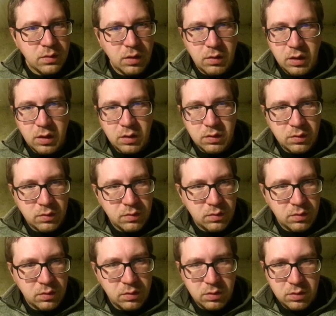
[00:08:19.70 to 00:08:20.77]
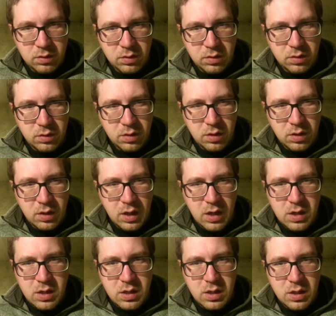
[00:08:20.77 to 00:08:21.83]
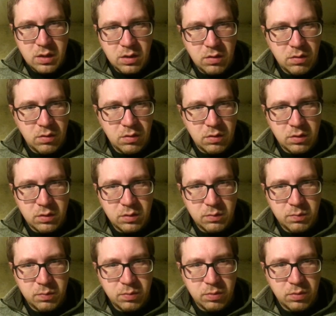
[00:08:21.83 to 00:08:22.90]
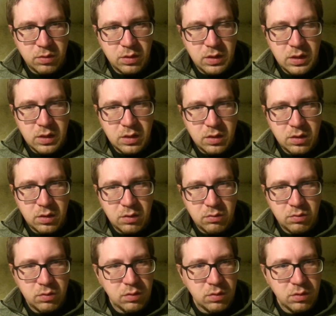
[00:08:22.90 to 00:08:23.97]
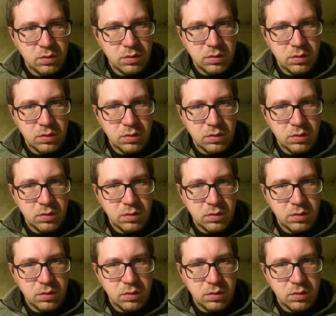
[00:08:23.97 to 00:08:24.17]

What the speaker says: how that looks. That looks pretty close.